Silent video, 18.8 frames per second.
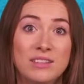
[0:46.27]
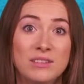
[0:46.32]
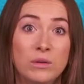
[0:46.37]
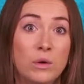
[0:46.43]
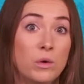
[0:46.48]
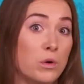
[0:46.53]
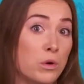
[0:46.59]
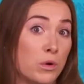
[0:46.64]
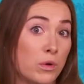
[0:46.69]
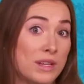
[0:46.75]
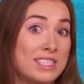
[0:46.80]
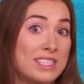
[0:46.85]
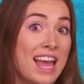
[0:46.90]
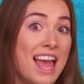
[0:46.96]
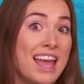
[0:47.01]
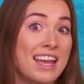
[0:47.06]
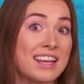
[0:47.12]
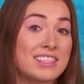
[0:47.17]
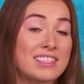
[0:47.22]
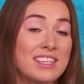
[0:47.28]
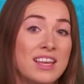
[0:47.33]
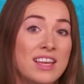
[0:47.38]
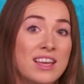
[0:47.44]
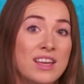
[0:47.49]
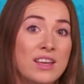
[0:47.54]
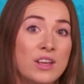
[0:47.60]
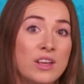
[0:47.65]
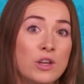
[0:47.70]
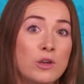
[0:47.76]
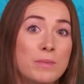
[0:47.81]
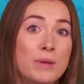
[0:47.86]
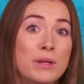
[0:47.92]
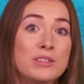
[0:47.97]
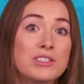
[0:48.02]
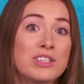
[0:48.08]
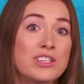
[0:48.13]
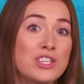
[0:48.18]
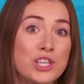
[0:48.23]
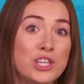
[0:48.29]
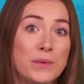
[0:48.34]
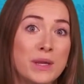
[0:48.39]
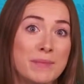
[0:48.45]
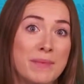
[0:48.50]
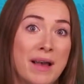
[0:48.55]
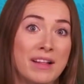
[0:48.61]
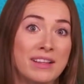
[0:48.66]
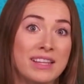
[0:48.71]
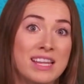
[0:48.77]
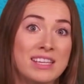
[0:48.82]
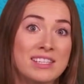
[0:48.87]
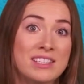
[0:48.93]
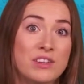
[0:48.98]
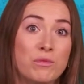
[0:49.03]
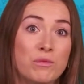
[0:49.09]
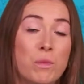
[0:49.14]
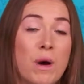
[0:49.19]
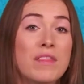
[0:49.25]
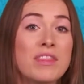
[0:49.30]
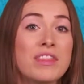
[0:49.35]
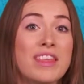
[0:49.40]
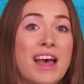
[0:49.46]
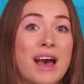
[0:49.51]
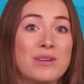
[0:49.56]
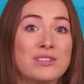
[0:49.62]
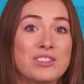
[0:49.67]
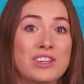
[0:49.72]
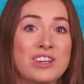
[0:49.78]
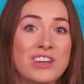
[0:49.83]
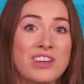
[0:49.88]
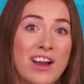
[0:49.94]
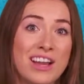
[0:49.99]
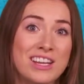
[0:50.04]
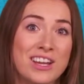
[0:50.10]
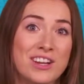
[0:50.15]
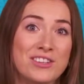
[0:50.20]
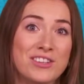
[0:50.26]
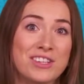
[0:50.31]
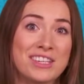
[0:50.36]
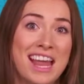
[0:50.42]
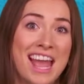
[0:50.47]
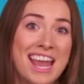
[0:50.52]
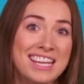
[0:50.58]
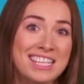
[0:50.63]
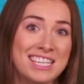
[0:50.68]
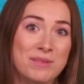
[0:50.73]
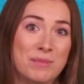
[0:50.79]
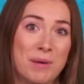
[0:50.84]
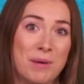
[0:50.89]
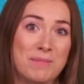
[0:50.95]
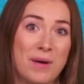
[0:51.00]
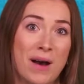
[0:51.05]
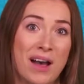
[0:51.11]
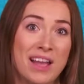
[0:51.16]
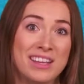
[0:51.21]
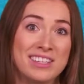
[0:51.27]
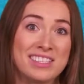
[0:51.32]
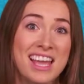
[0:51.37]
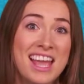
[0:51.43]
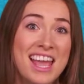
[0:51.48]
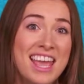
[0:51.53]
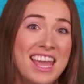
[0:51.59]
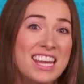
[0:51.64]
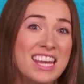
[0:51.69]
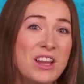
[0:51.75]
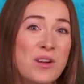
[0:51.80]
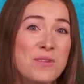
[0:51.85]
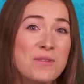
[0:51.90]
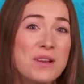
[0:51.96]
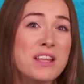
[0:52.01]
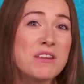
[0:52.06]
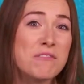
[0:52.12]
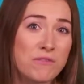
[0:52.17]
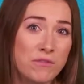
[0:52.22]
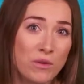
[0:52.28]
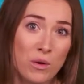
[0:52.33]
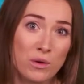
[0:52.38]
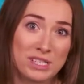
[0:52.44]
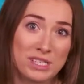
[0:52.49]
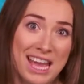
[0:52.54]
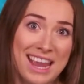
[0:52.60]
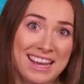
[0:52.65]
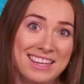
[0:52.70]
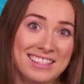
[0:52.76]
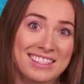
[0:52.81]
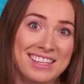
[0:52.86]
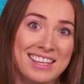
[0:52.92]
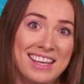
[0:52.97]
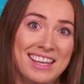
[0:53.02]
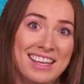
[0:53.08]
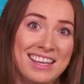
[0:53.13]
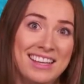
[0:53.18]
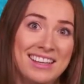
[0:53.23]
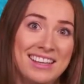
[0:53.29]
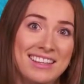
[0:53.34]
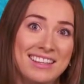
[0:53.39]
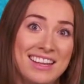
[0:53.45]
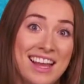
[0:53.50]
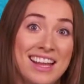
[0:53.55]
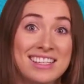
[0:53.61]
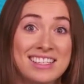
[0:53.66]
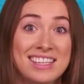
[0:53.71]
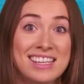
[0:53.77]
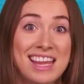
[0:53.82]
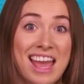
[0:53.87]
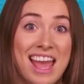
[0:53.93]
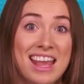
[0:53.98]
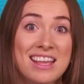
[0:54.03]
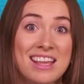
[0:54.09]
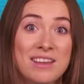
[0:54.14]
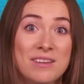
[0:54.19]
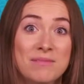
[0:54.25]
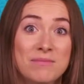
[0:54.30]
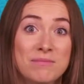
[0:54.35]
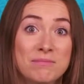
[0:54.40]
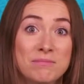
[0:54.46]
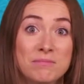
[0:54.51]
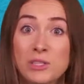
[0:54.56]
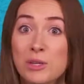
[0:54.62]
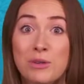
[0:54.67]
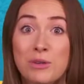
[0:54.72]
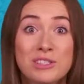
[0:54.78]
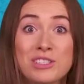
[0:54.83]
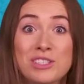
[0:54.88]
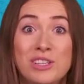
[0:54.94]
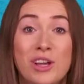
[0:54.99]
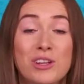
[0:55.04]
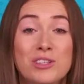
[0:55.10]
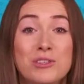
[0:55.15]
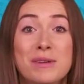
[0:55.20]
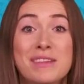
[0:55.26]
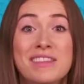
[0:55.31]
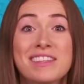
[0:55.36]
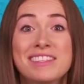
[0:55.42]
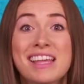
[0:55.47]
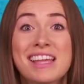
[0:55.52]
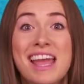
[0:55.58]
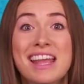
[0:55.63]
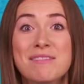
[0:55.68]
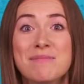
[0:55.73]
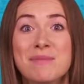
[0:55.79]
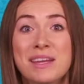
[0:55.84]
Or Chris X, who built a new email list of 1,981 buyers in only 4 days. And today, you can start doing the same